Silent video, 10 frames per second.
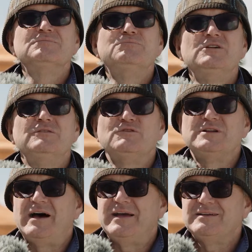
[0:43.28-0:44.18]
beautiful
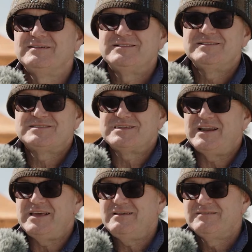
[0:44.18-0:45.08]
day. It's
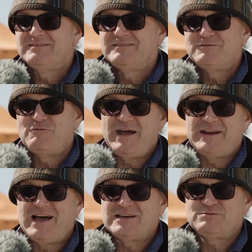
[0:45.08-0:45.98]
sunny, rain
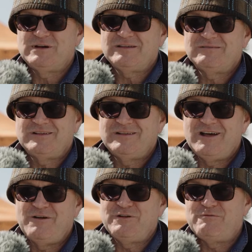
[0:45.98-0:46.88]
last week,
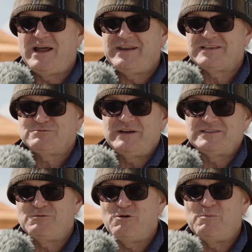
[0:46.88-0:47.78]
hopefully rain next week,
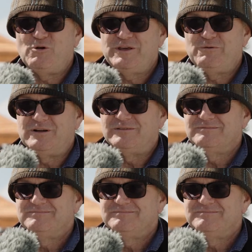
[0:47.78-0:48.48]
so what more do you want?